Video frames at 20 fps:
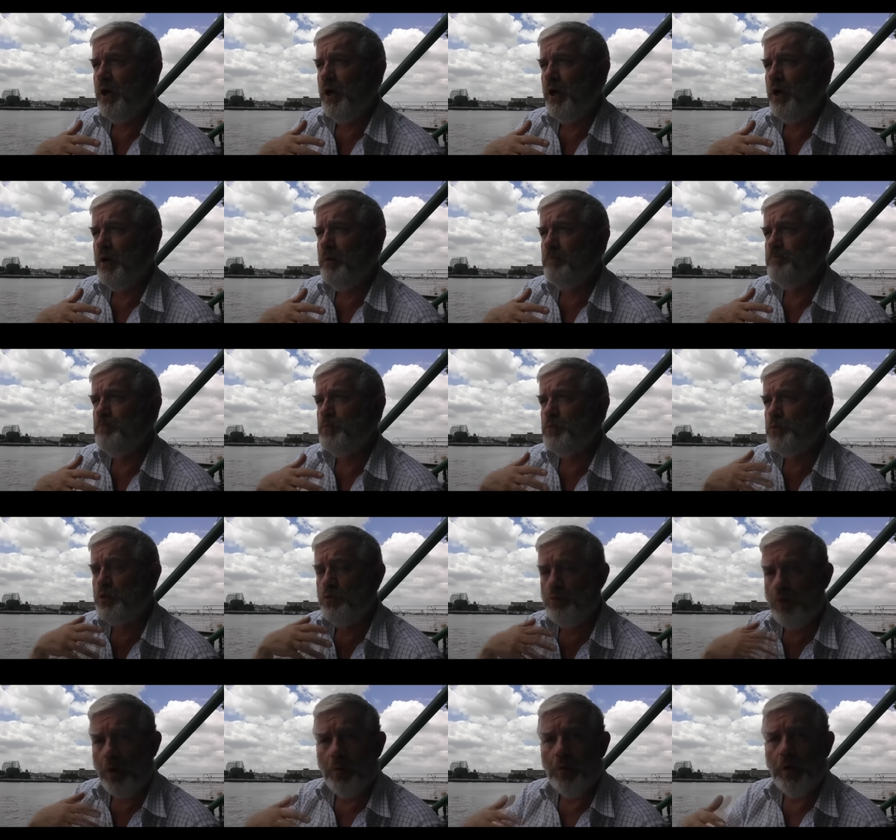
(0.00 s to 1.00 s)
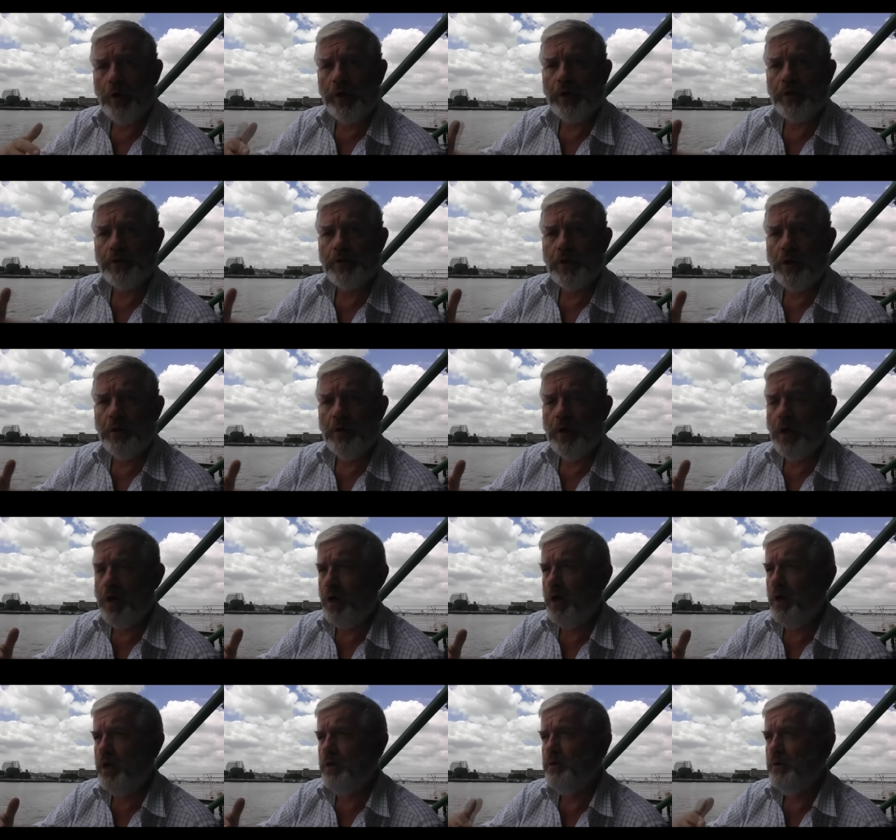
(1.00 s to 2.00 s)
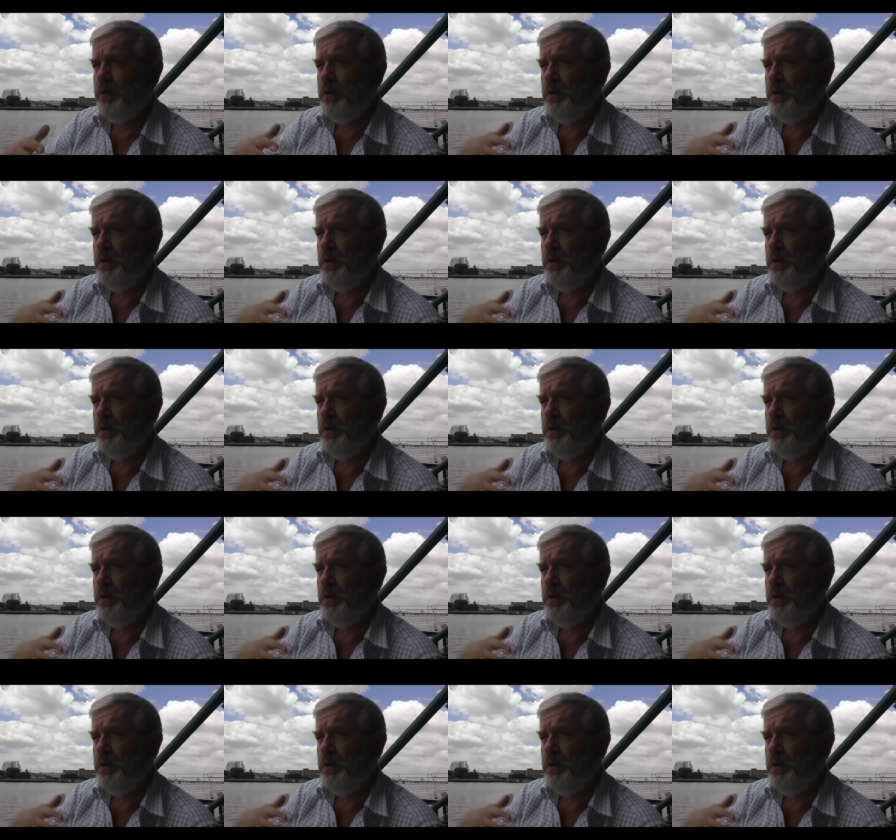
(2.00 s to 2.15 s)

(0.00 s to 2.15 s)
um, to not working so hard,